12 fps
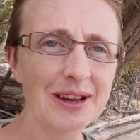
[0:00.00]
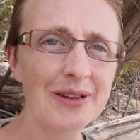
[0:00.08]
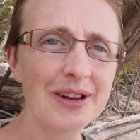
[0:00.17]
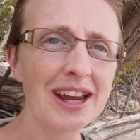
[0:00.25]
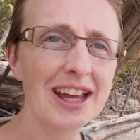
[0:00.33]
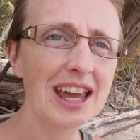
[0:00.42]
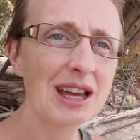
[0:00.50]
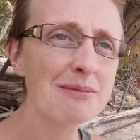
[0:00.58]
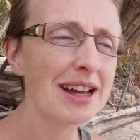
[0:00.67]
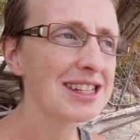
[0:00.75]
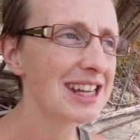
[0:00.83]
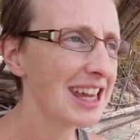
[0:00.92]
When I came
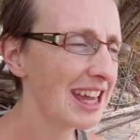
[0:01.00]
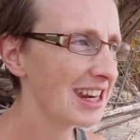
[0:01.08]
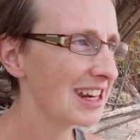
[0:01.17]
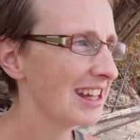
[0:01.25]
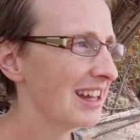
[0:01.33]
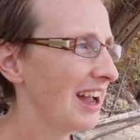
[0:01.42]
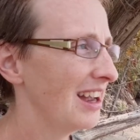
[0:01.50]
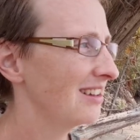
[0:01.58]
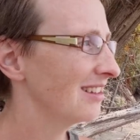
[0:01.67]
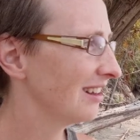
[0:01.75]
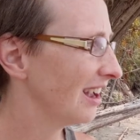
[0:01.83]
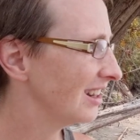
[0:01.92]
back to Canada, I
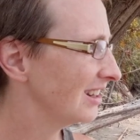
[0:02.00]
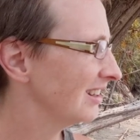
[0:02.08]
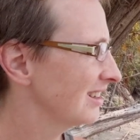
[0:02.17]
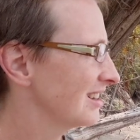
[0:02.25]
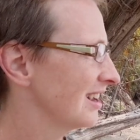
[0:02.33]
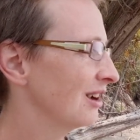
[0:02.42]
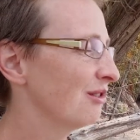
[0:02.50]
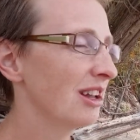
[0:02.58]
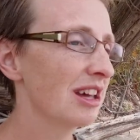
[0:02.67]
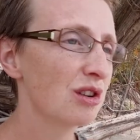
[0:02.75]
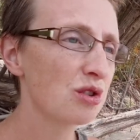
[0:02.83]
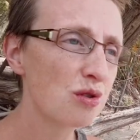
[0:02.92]
decided I would
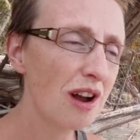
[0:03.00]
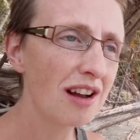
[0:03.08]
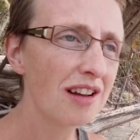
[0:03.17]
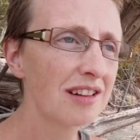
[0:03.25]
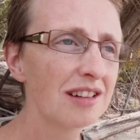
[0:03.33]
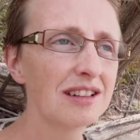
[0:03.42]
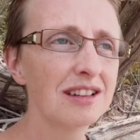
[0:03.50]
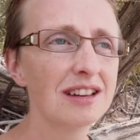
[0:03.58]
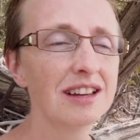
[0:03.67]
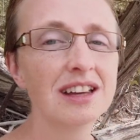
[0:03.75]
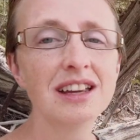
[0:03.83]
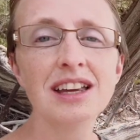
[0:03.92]
get a truck,
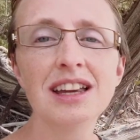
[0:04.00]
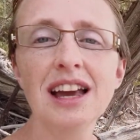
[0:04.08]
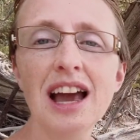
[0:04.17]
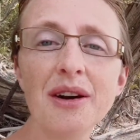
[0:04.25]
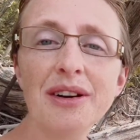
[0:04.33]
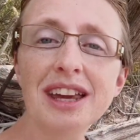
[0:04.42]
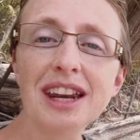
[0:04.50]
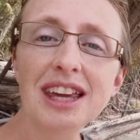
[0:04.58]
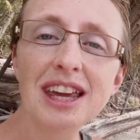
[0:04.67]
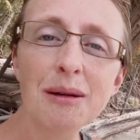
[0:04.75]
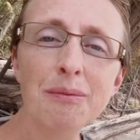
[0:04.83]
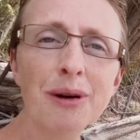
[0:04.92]
I would get a
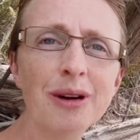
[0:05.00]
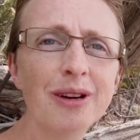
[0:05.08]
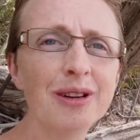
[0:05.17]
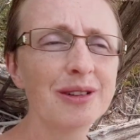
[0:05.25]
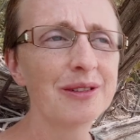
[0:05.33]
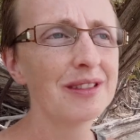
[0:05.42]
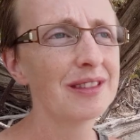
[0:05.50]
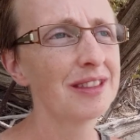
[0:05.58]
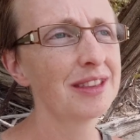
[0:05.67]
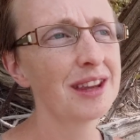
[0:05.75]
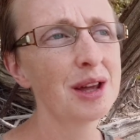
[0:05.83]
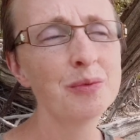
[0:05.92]
camper,
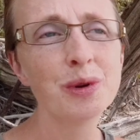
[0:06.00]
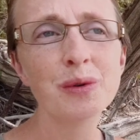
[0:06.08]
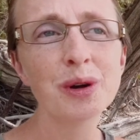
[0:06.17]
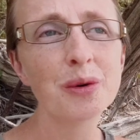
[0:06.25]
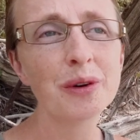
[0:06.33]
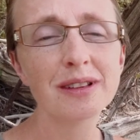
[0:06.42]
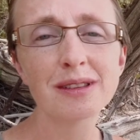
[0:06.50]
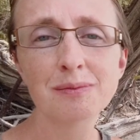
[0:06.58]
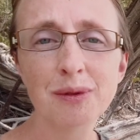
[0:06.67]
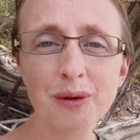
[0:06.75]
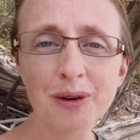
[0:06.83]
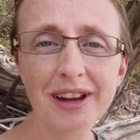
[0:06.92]
and we would go
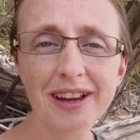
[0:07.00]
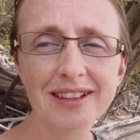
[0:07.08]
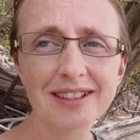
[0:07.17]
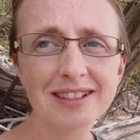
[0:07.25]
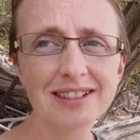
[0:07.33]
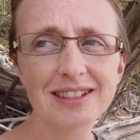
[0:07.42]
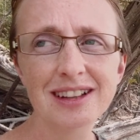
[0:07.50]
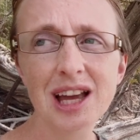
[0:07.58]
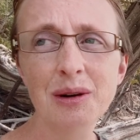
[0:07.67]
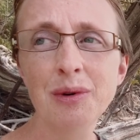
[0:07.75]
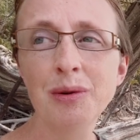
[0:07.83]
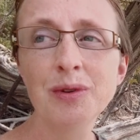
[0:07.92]
exploring.
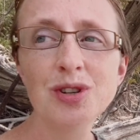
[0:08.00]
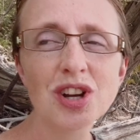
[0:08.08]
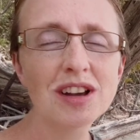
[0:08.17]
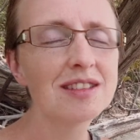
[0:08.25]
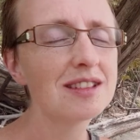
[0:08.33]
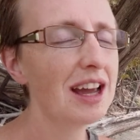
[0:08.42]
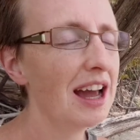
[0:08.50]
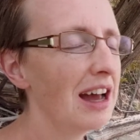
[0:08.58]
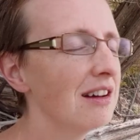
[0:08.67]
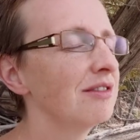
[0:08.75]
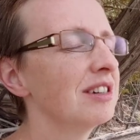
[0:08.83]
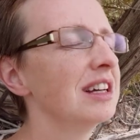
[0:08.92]
And we would just
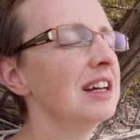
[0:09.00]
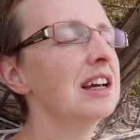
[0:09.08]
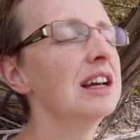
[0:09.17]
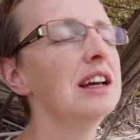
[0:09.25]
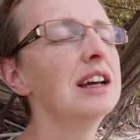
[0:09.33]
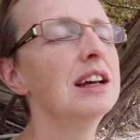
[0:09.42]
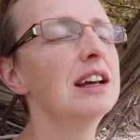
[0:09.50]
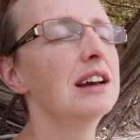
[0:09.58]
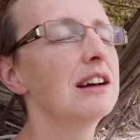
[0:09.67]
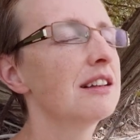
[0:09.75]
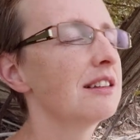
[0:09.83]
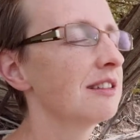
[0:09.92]
have
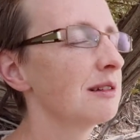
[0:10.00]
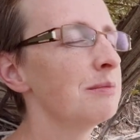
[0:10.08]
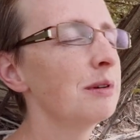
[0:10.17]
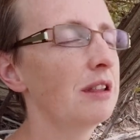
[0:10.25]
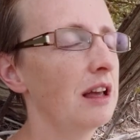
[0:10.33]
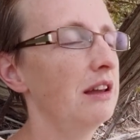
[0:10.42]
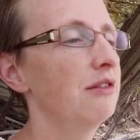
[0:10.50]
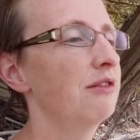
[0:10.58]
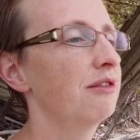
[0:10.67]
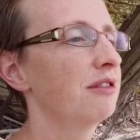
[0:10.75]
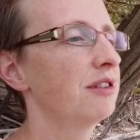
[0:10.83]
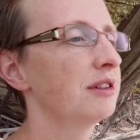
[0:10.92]
a simple
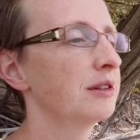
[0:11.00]
life.